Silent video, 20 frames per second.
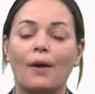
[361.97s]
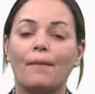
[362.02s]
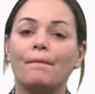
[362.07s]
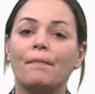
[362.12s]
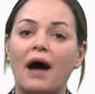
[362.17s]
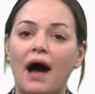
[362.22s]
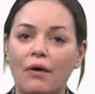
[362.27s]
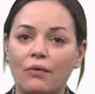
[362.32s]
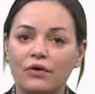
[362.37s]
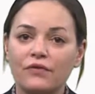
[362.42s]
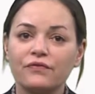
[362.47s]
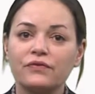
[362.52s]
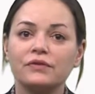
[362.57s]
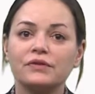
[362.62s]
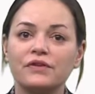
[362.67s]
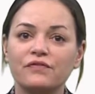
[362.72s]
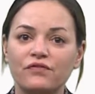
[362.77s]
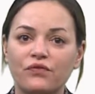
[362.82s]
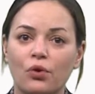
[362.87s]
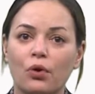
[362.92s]
a powerful
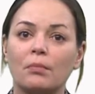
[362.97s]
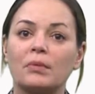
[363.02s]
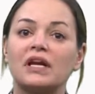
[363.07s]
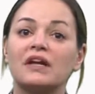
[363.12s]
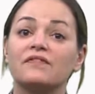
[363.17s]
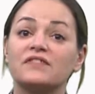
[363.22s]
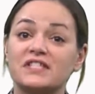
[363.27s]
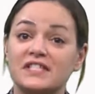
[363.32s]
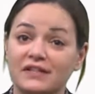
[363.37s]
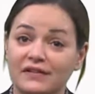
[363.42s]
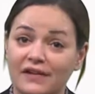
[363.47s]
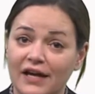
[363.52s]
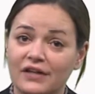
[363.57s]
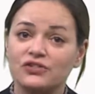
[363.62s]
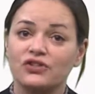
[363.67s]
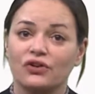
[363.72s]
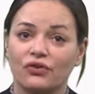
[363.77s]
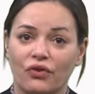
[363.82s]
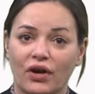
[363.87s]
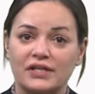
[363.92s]
and informative
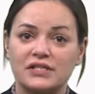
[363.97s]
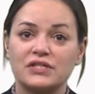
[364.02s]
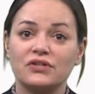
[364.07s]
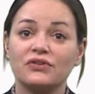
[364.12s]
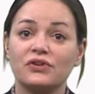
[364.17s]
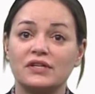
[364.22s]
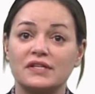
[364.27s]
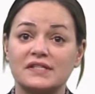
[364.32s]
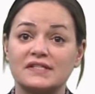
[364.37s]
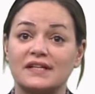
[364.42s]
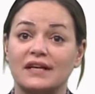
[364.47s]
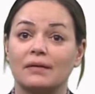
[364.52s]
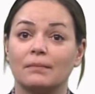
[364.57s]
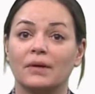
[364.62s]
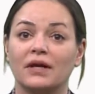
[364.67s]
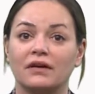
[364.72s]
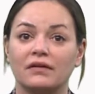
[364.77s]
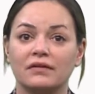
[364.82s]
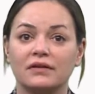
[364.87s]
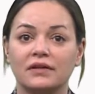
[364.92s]
selection criteria
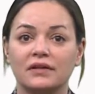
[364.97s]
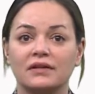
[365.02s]
statement.